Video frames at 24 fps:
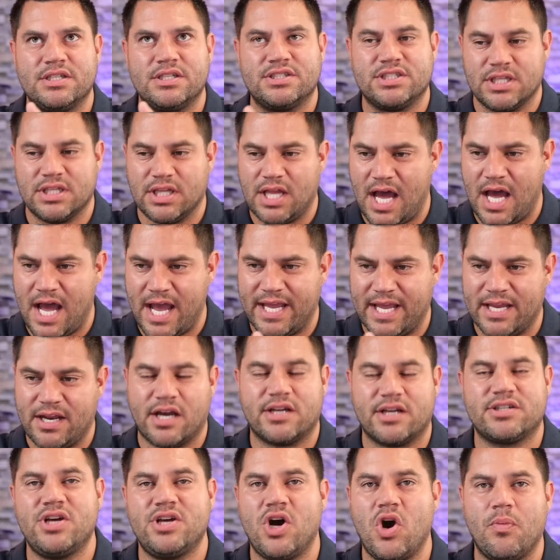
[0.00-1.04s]
July, and
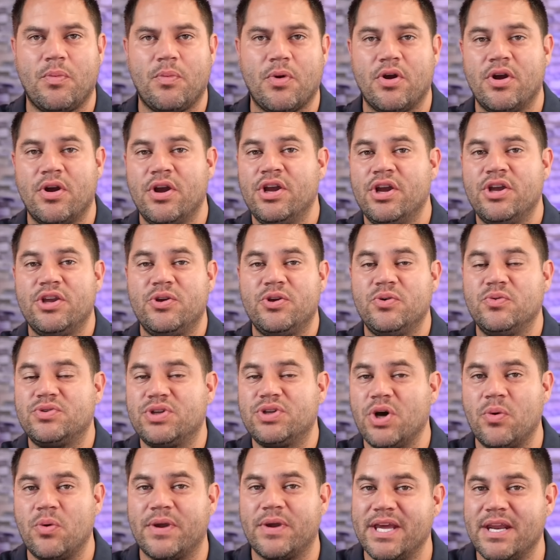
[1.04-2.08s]
October, you
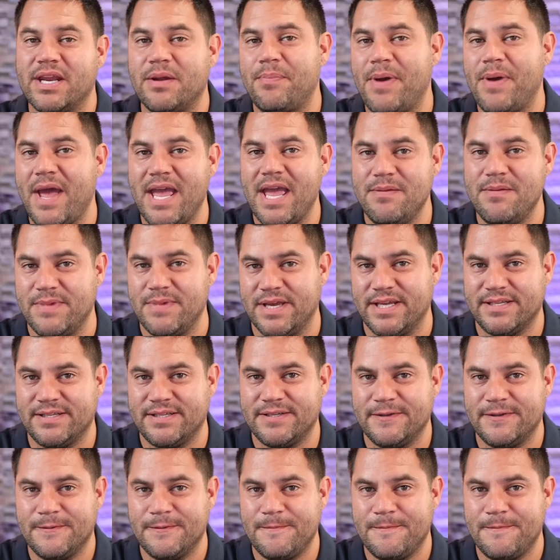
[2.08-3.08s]
don't get a payment.